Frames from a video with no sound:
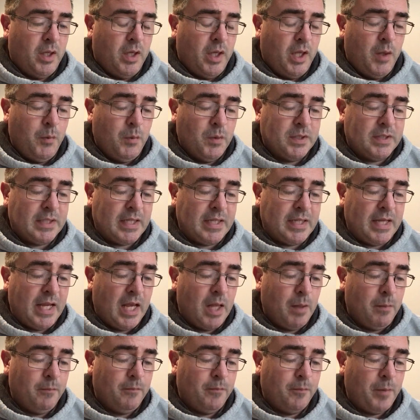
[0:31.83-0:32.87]
He will send
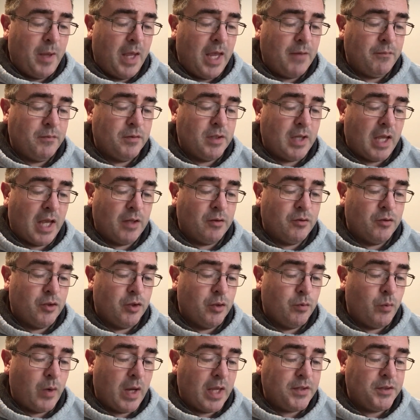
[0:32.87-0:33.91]
help from heaven and
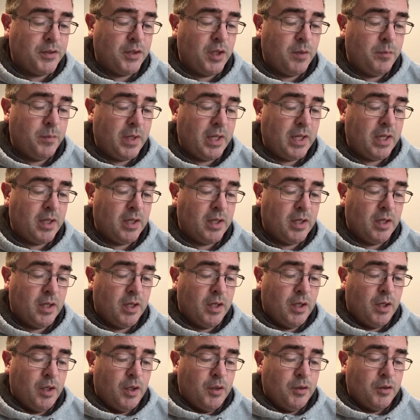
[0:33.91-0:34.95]
to rescue me,
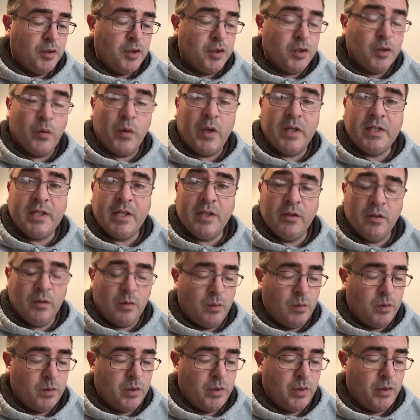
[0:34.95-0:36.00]
disgracing
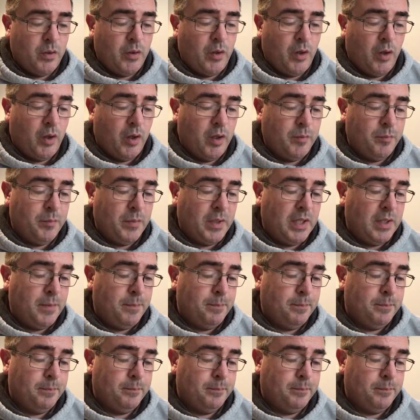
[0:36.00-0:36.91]
those who hound me.